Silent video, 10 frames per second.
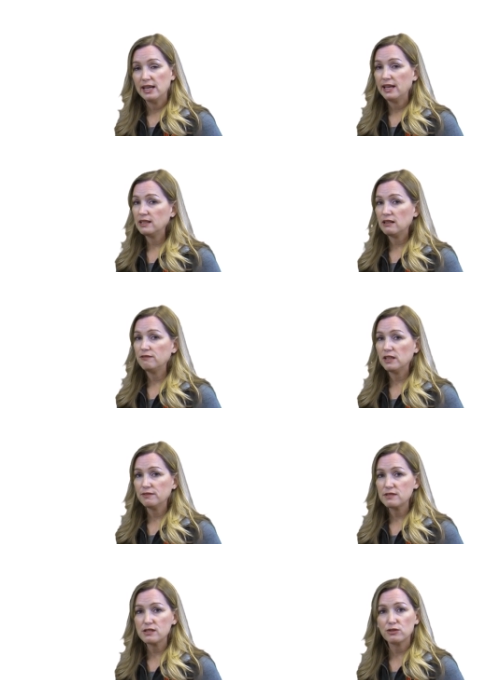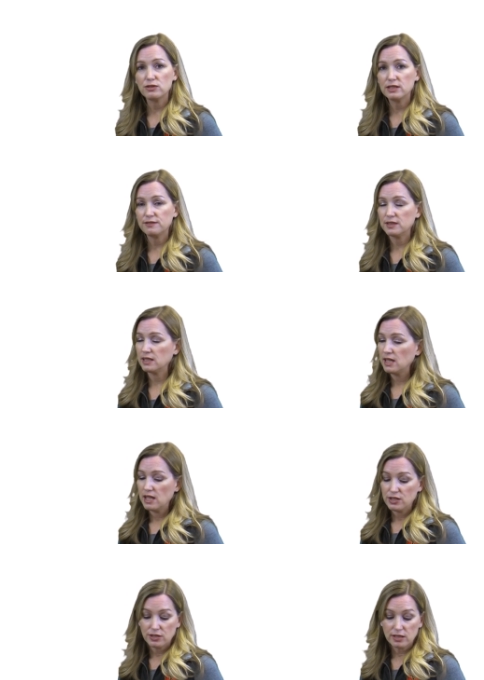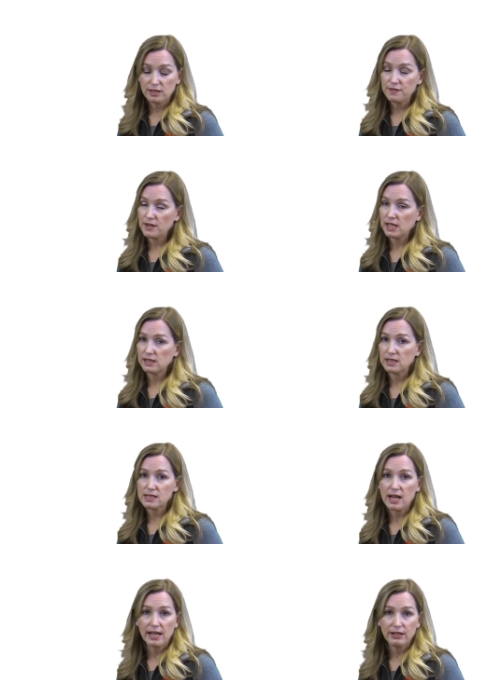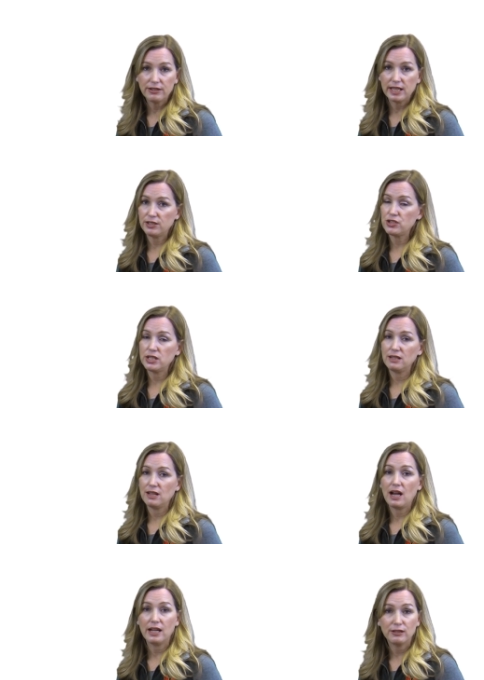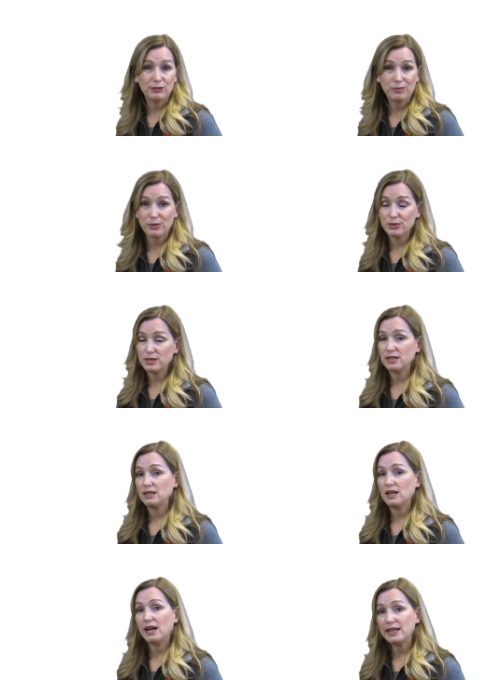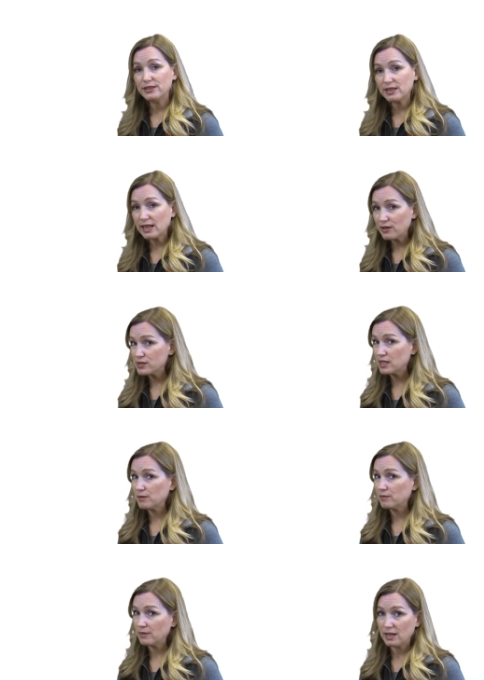And alfalfa is no different. You're going to find that it's higher in energy, higher in protein, higher in calcium,